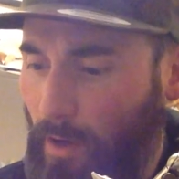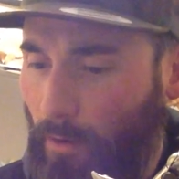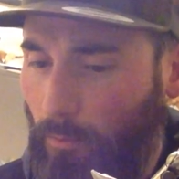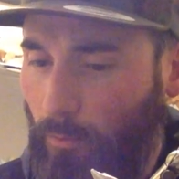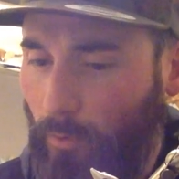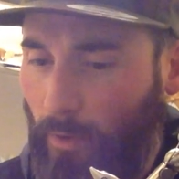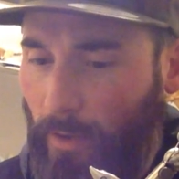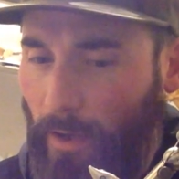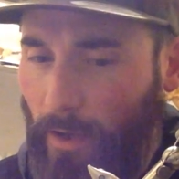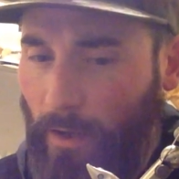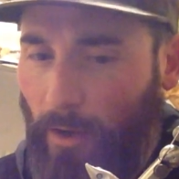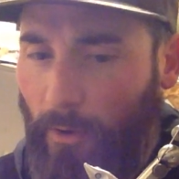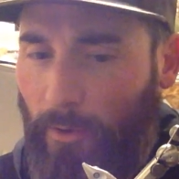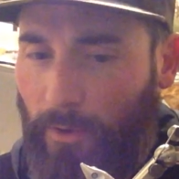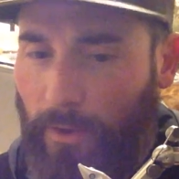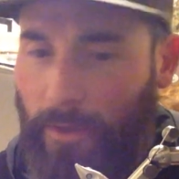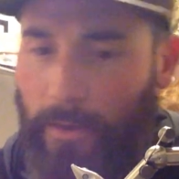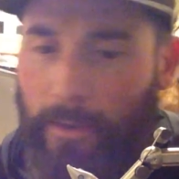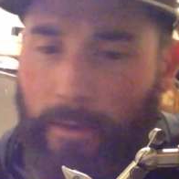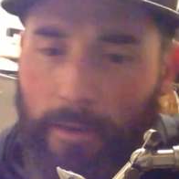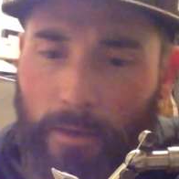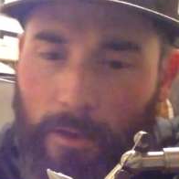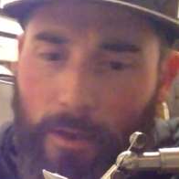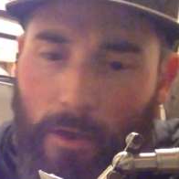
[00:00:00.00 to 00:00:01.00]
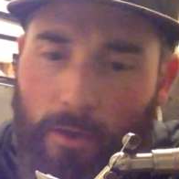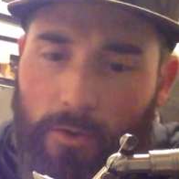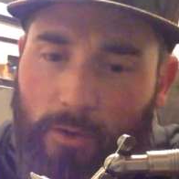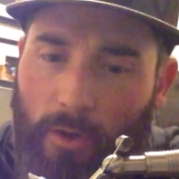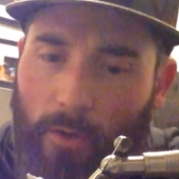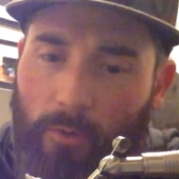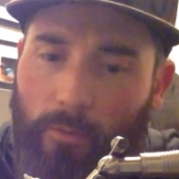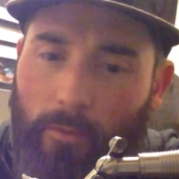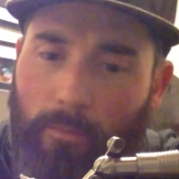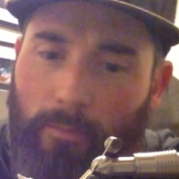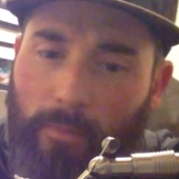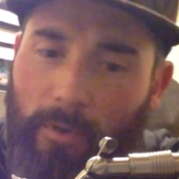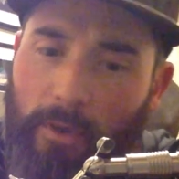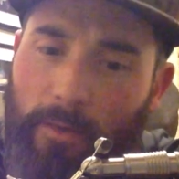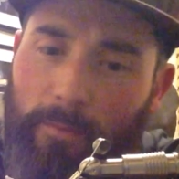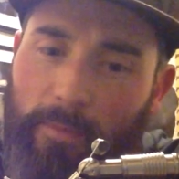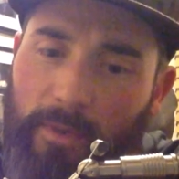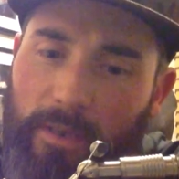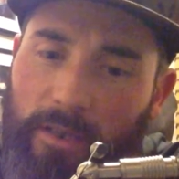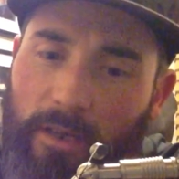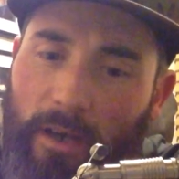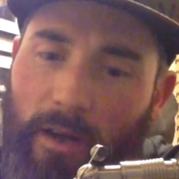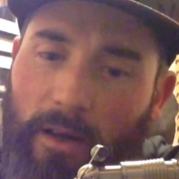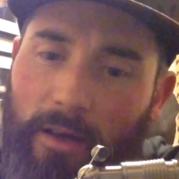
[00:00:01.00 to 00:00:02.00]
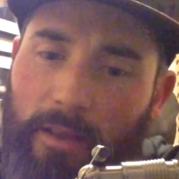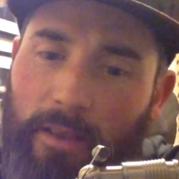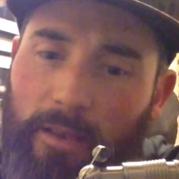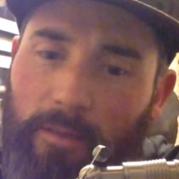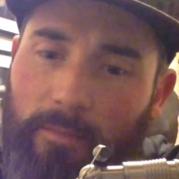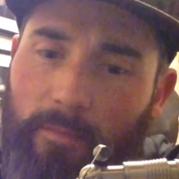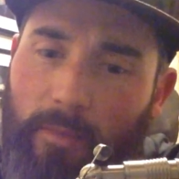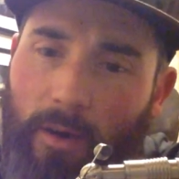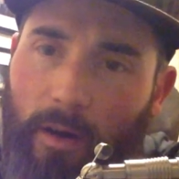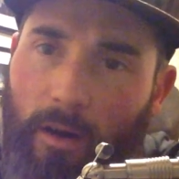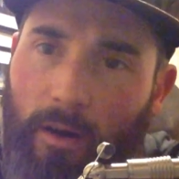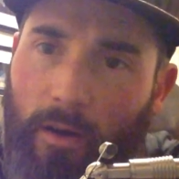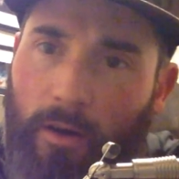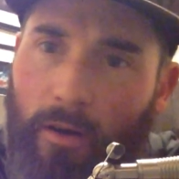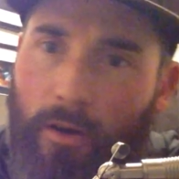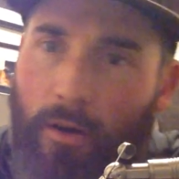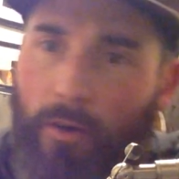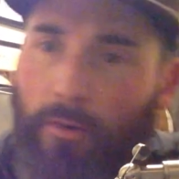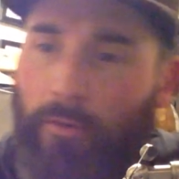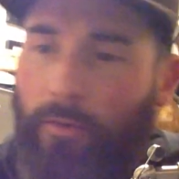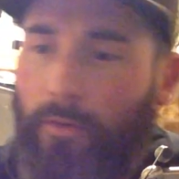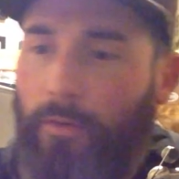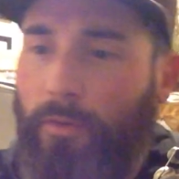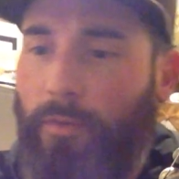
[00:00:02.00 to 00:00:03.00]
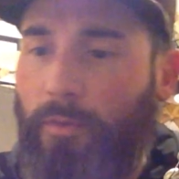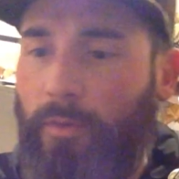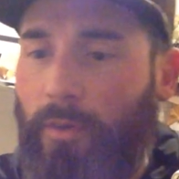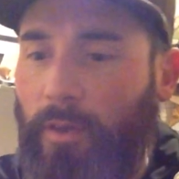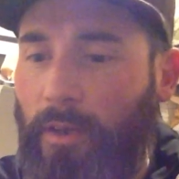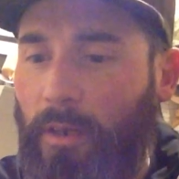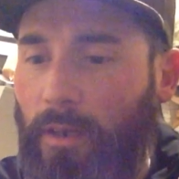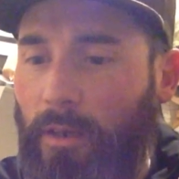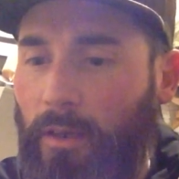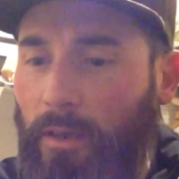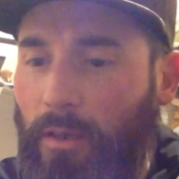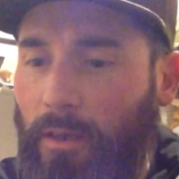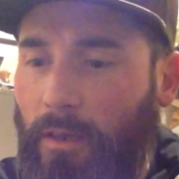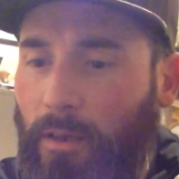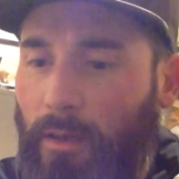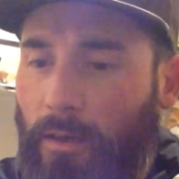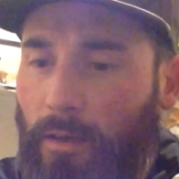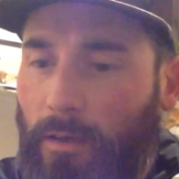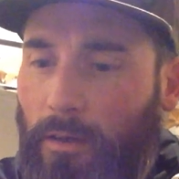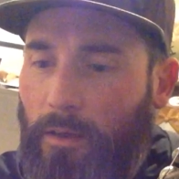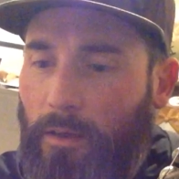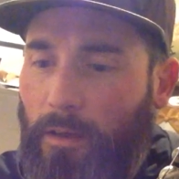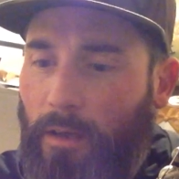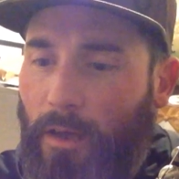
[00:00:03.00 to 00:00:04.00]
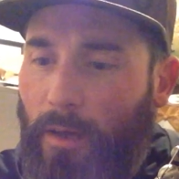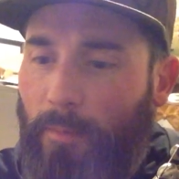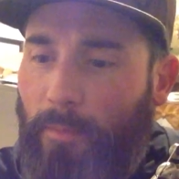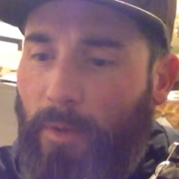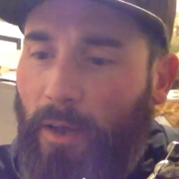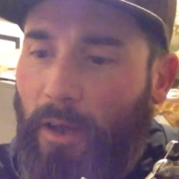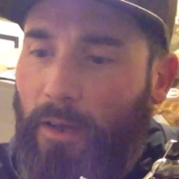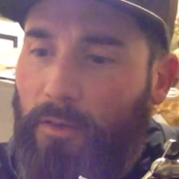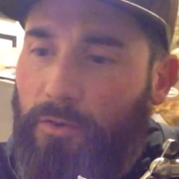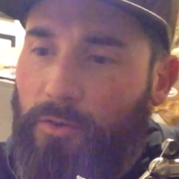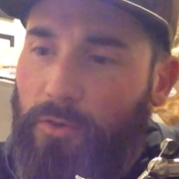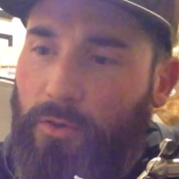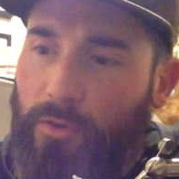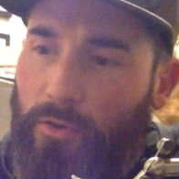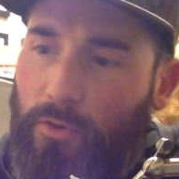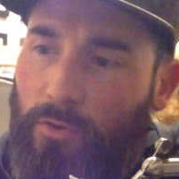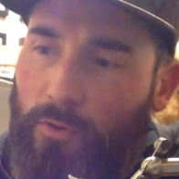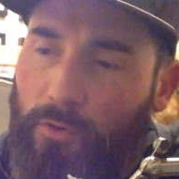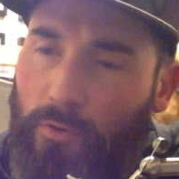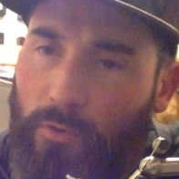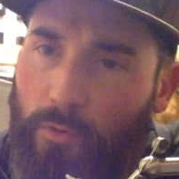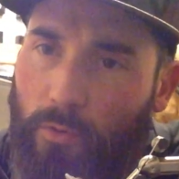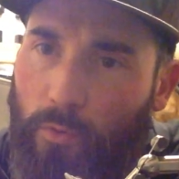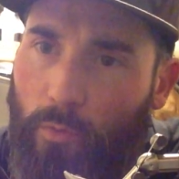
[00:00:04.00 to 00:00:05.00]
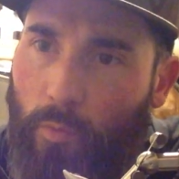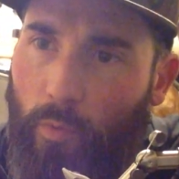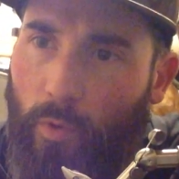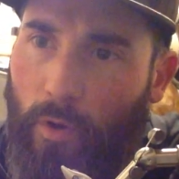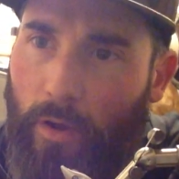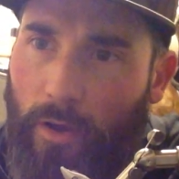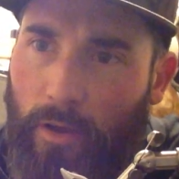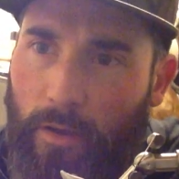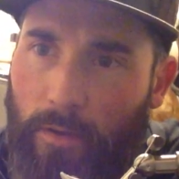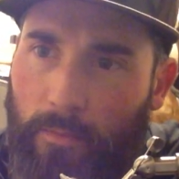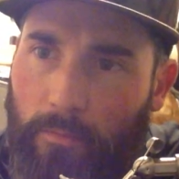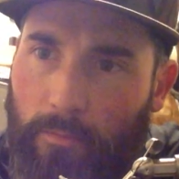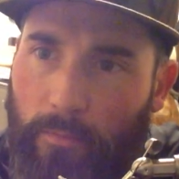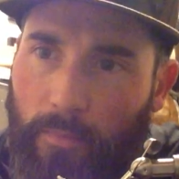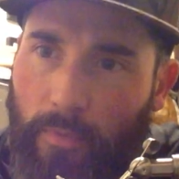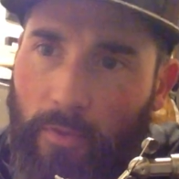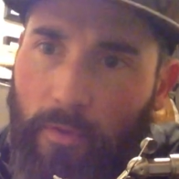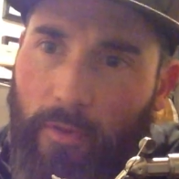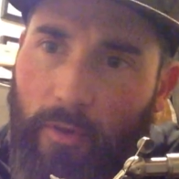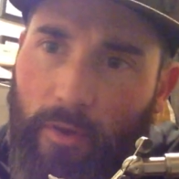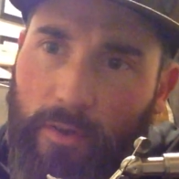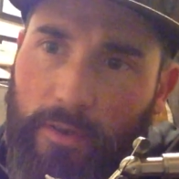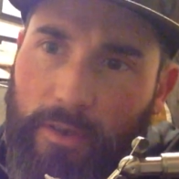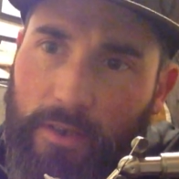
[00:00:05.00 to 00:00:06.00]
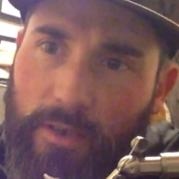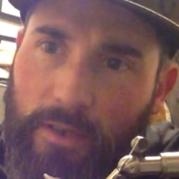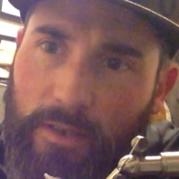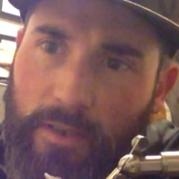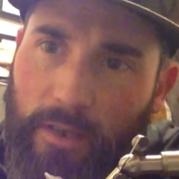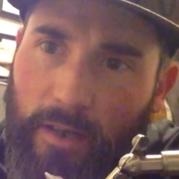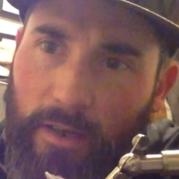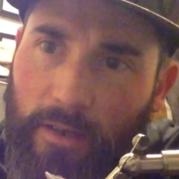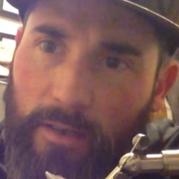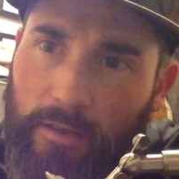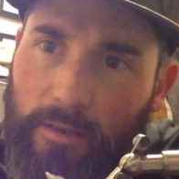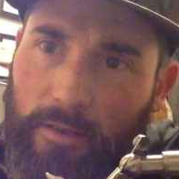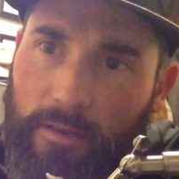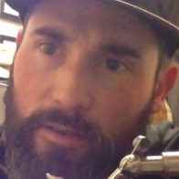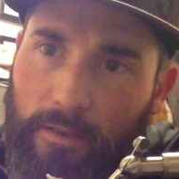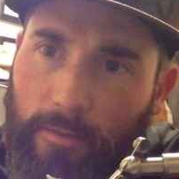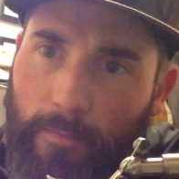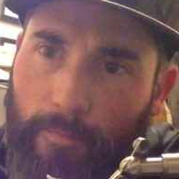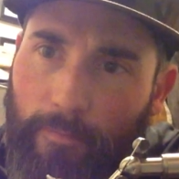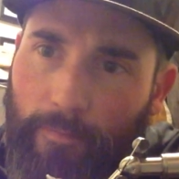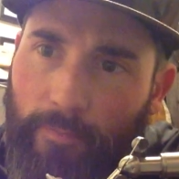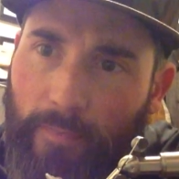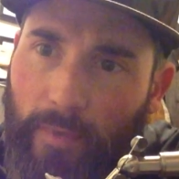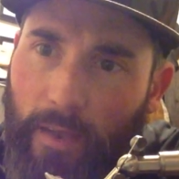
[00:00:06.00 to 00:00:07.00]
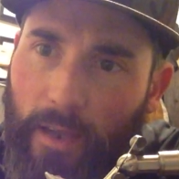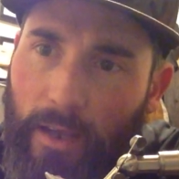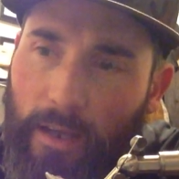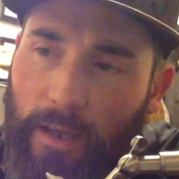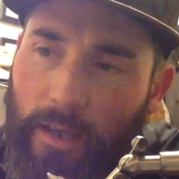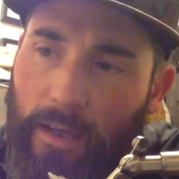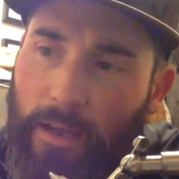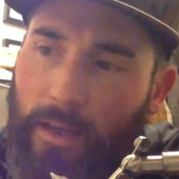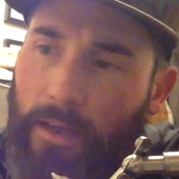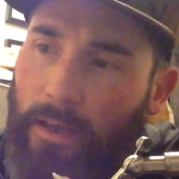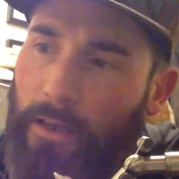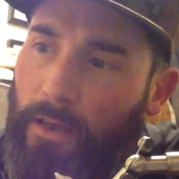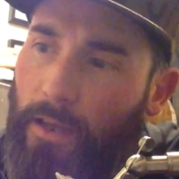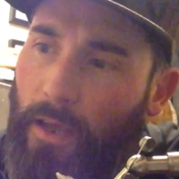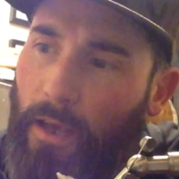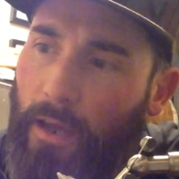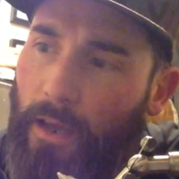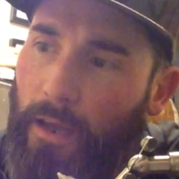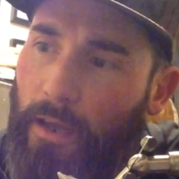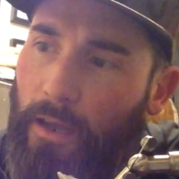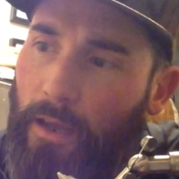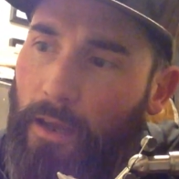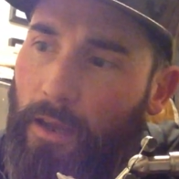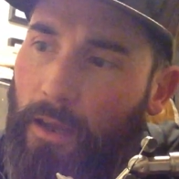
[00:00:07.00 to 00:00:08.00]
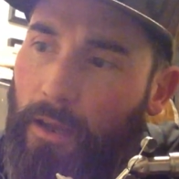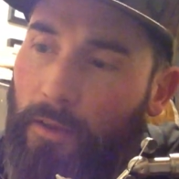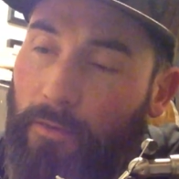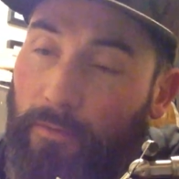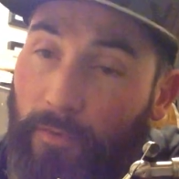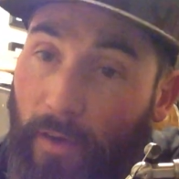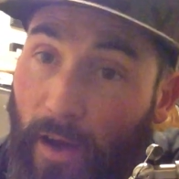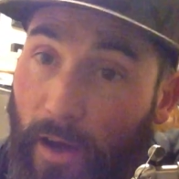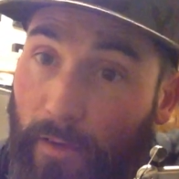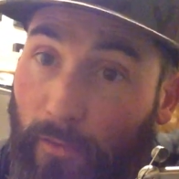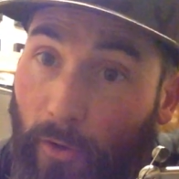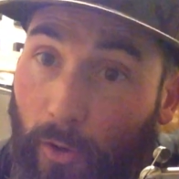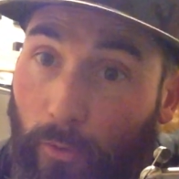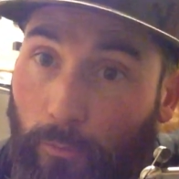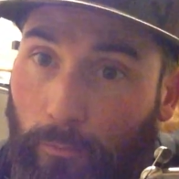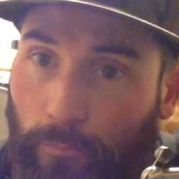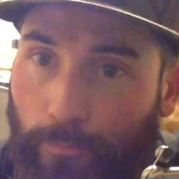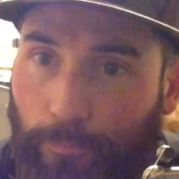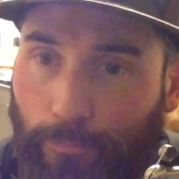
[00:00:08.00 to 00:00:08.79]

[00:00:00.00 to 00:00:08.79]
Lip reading: We'll get going. So I'm going to be tying them on the Gamakatsu Worm 36 in a 5/0.